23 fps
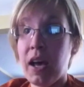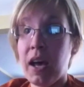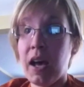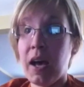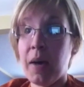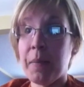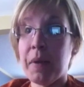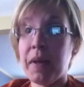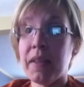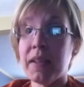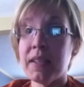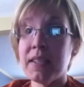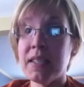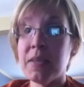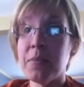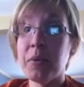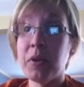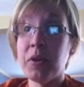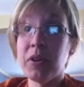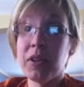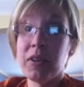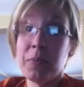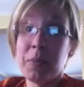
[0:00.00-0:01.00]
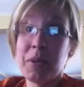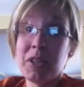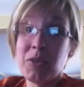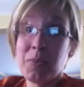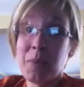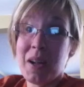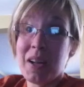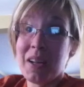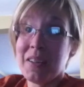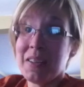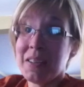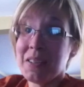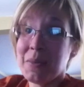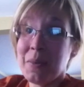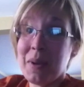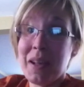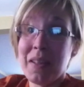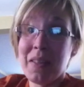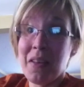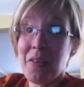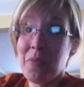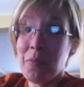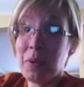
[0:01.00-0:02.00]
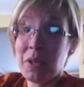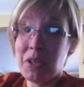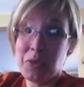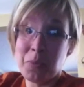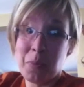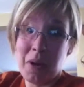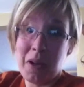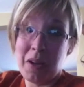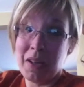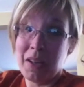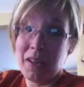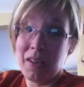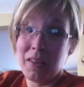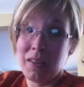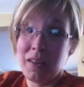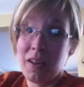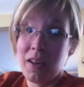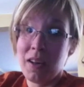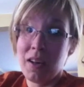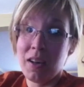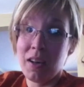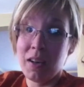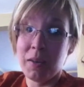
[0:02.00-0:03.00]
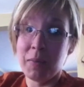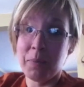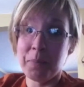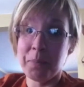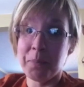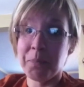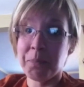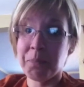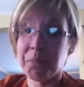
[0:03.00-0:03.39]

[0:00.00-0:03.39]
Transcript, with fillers: Um, and that's the beauty of Beachbody. That's why I love Beachbody. Um,